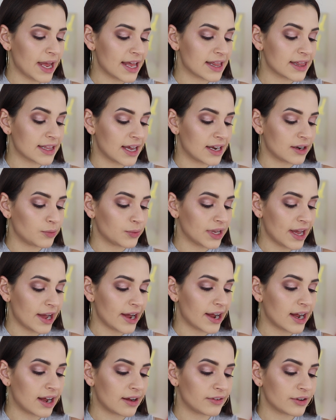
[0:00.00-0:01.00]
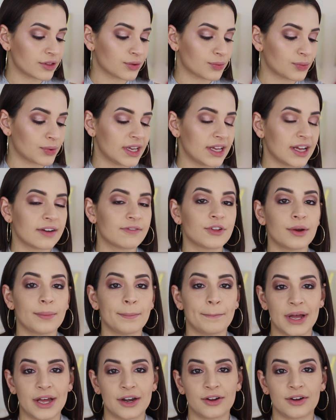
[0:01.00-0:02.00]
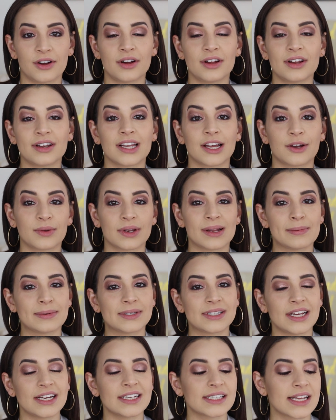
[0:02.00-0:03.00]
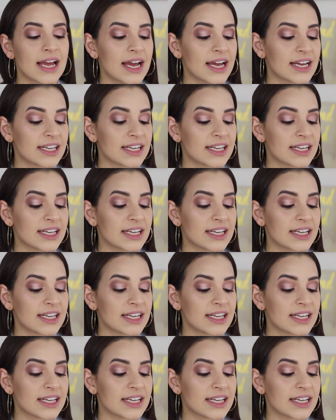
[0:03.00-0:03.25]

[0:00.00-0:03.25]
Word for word: And then we have three of their metal liquid lipsticks.